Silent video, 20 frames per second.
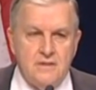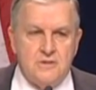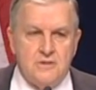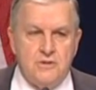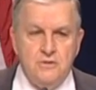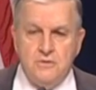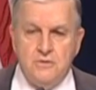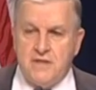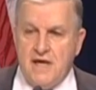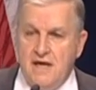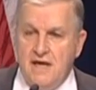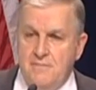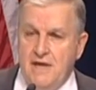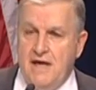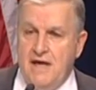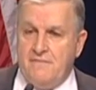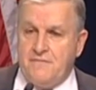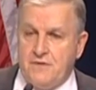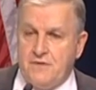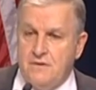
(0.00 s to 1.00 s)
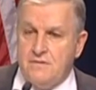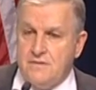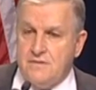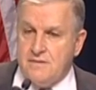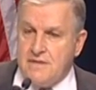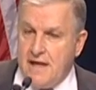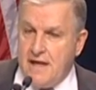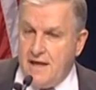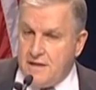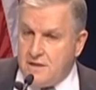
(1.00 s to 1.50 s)
Two came after
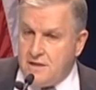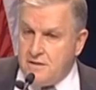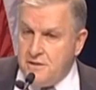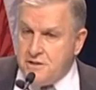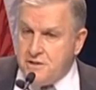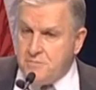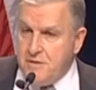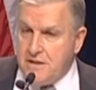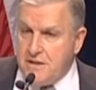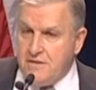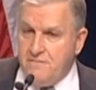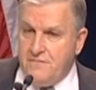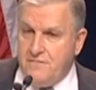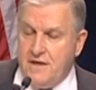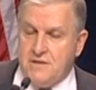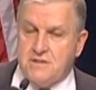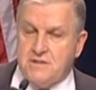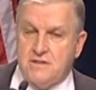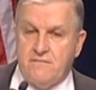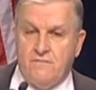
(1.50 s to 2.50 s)
the cataclysmic events